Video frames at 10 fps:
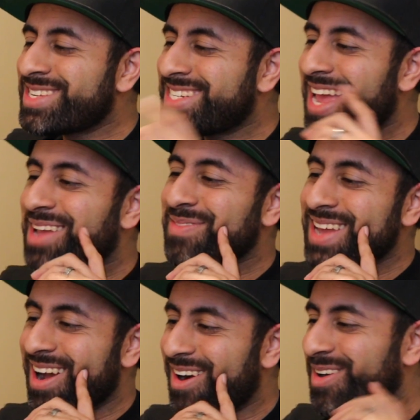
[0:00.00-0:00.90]
and take me
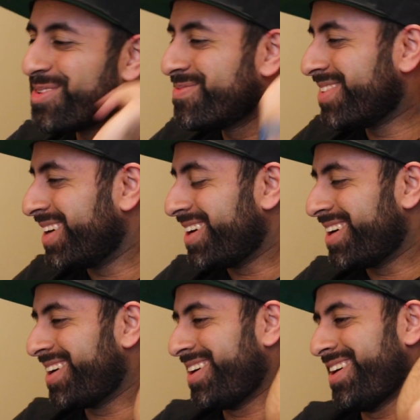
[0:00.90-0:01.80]
home?
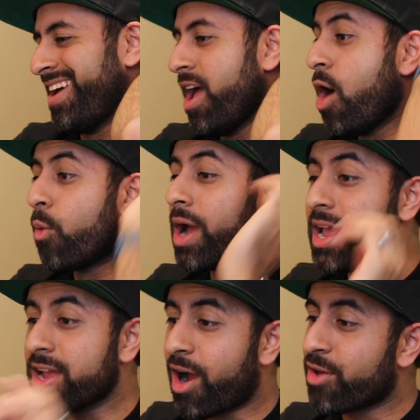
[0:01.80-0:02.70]

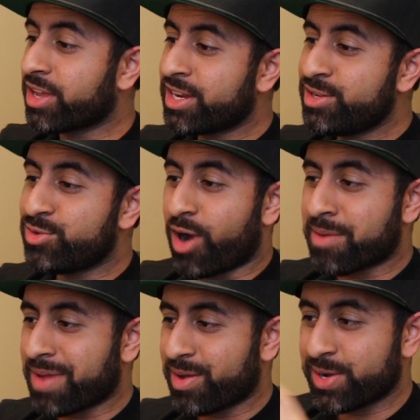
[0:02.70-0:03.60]
Wait, are they gonna do All
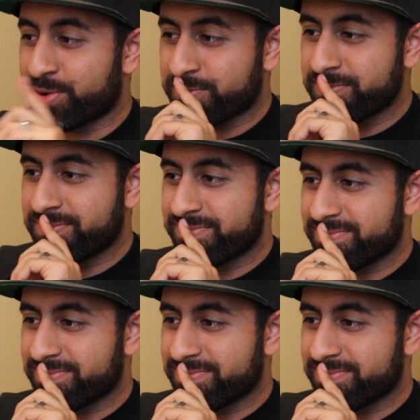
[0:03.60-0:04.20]
My Home?